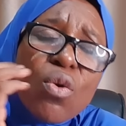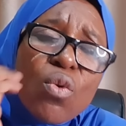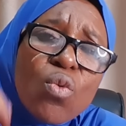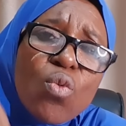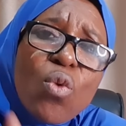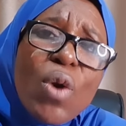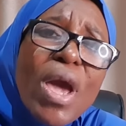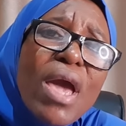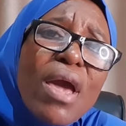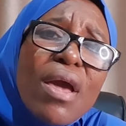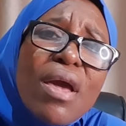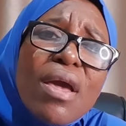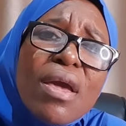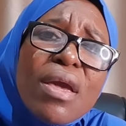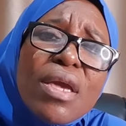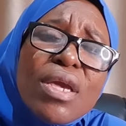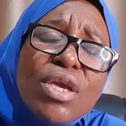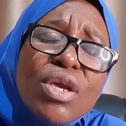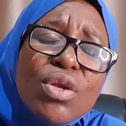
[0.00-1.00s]
where
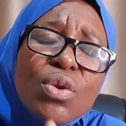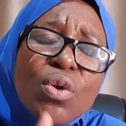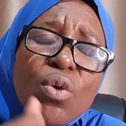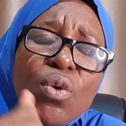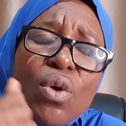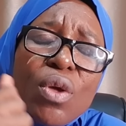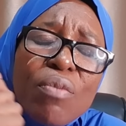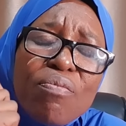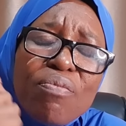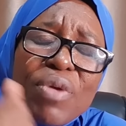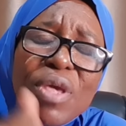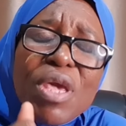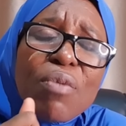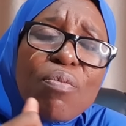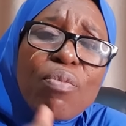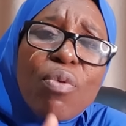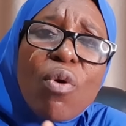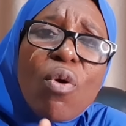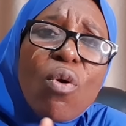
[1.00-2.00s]
you know
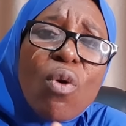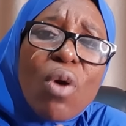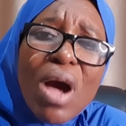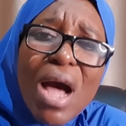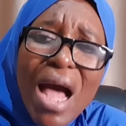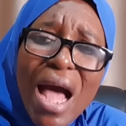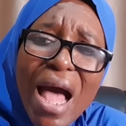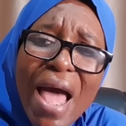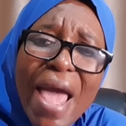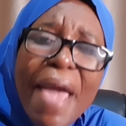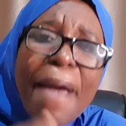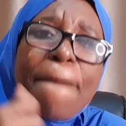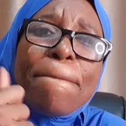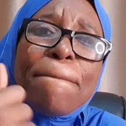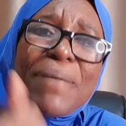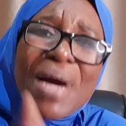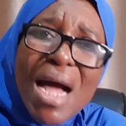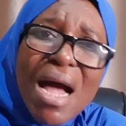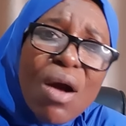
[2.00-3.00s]
people are
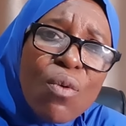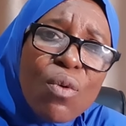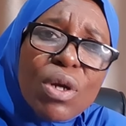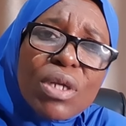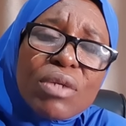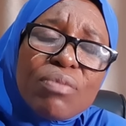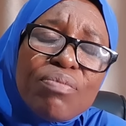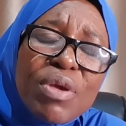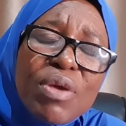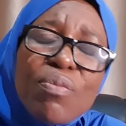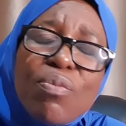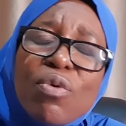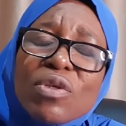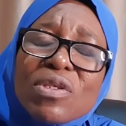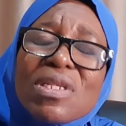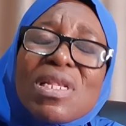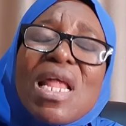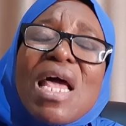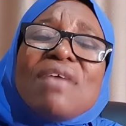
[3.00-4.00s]
empowered
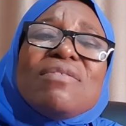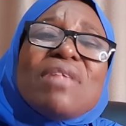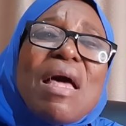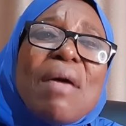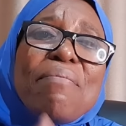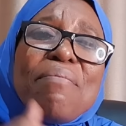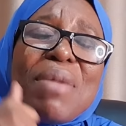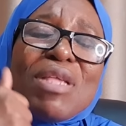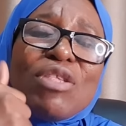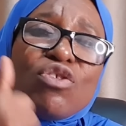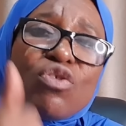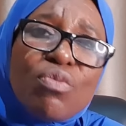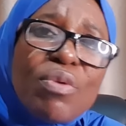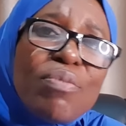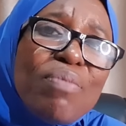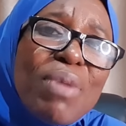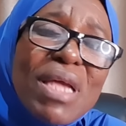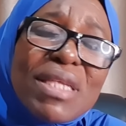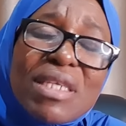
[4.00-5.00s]
people's lives are made to be
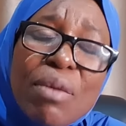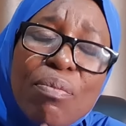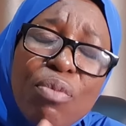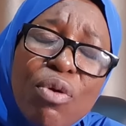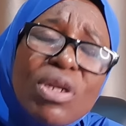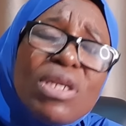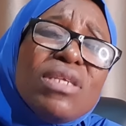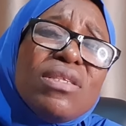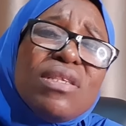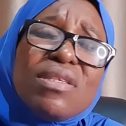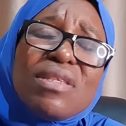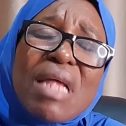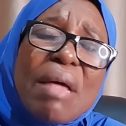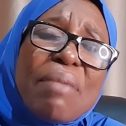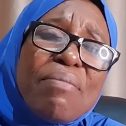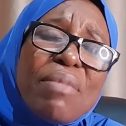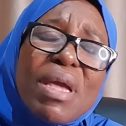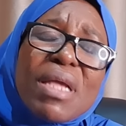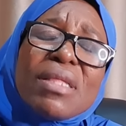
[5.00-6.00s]
better policies
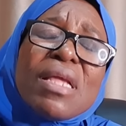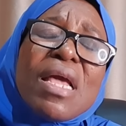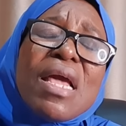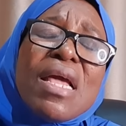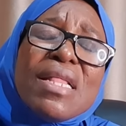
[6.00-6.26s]
are made